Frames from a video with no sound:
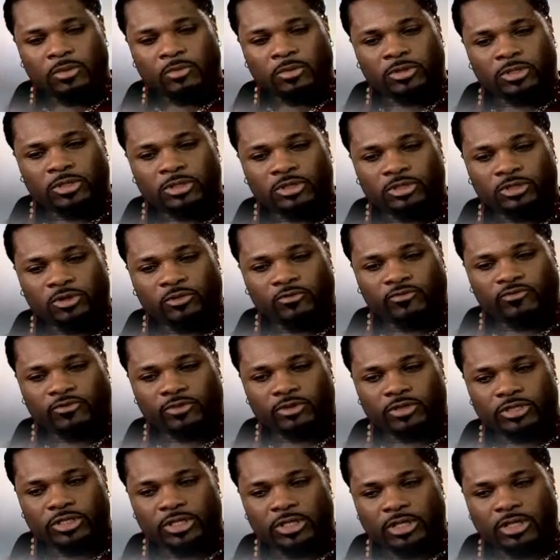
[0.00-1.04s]
when the show
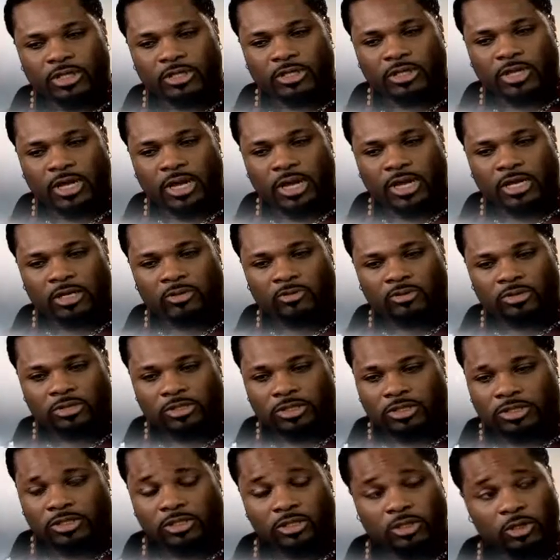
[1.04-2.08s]
first hit and it was
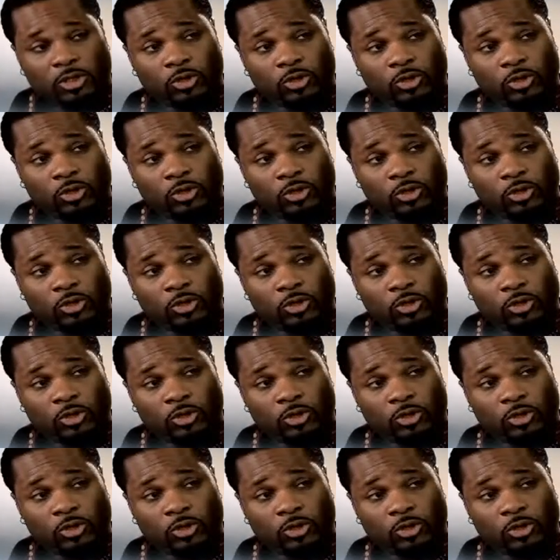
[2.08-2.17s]
this